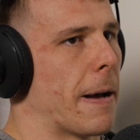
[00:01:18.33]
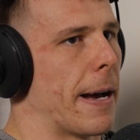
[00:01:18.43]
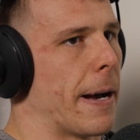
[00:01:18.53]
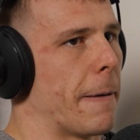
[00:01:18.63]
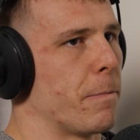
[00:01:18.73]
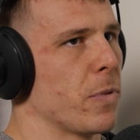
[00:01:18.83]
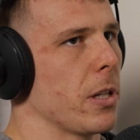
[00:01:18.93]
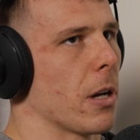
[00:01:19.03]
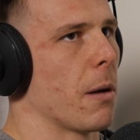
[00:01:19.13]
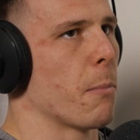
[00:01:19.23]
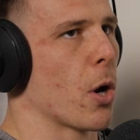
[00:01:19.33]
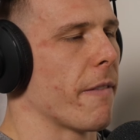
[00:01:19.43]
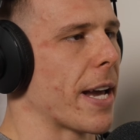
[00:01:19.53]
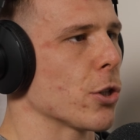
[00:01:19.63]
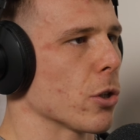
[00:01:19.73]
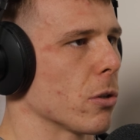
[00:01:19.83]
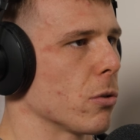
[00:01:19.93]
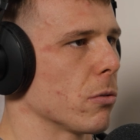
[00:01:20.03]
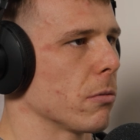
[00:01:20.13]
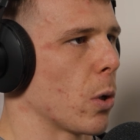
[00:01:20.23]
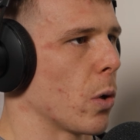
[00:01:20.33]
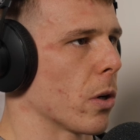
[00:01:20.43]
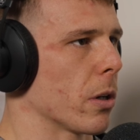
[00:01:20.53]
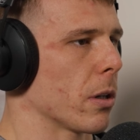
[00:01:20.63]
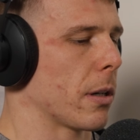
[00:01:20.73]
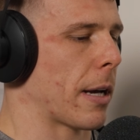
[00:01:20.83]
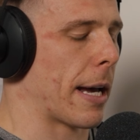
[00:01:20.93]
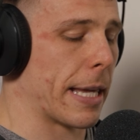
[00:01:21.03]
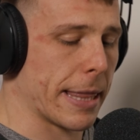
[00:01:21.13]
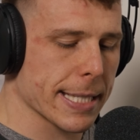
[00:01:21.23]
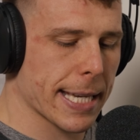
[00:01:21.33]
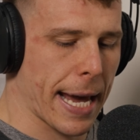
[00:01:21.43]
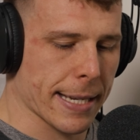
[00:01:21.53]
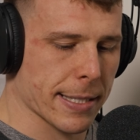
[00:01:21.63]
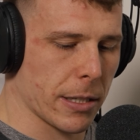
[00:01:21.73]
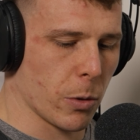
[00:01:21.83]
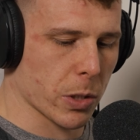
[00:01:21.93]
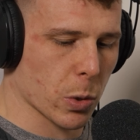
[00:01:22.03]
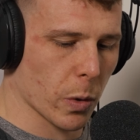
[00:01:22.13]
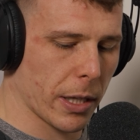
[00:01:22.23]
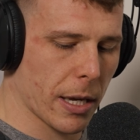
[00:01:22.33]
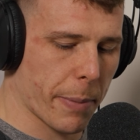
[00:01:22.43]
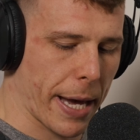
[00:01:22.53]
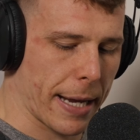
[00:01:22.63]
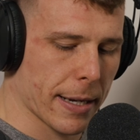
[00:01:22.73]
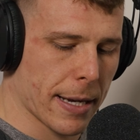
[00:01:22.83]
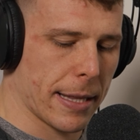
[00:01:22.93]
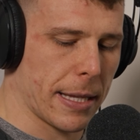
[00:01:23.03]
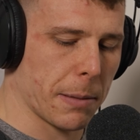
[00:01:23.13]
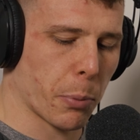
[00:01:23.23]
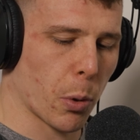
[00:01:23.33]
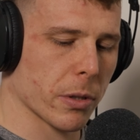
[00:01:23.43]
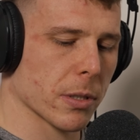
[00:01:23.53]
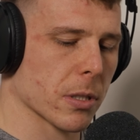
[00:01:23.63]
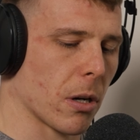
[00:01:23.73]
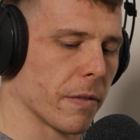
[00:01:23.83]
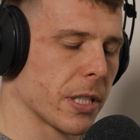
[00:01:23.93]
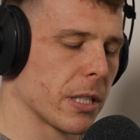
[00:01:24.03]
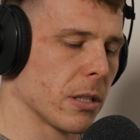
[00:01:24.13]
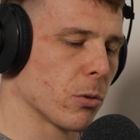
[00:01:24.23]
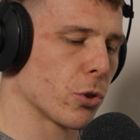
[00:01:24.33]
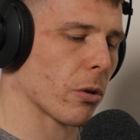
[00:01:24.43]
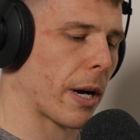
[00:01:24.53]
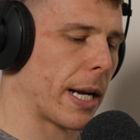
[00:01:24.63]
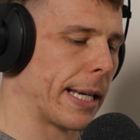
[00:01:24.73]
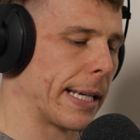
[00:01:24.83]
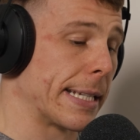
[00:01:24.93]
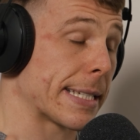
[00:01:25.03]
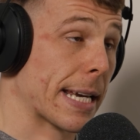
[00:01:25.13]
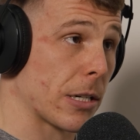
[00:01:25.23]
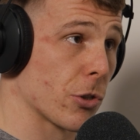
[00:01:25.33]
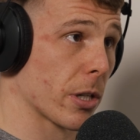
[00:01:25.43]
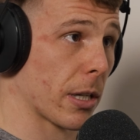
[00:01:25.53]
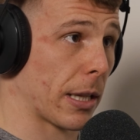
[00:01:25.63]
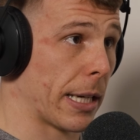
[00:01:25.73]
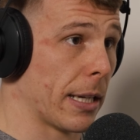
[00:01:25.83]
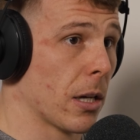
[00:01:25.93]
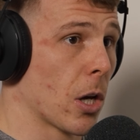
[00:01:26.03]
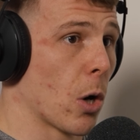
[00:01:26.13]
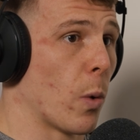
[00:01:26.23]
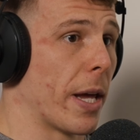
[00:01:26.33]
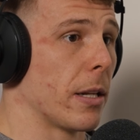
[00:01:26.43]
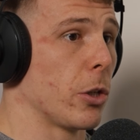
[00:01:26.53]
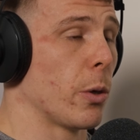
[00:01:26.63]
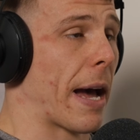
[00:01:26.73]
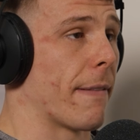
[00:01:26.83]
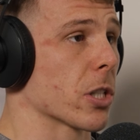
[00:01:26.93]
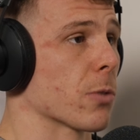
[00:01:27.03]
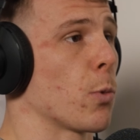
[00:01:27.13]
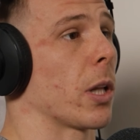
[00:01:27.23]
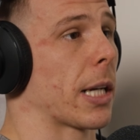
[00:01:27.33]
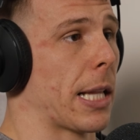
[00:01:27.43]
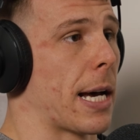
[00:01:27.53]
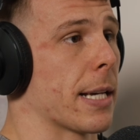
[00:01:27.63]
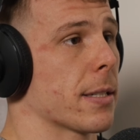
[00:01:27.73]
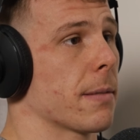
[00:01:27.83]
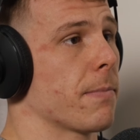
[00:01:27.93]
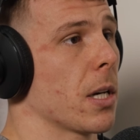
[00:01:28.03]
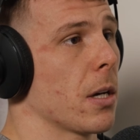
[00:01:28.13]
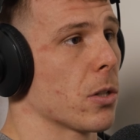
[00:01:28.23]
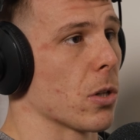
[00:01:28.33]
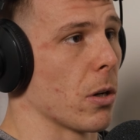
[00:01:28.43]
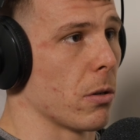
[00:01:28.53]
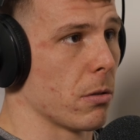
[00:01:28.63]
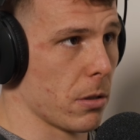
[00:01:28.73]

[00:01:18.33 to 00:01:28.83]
um, you know, motivational, or uh, in this case, you were talking about the importance of still training intentionally when you have a smaller class. So,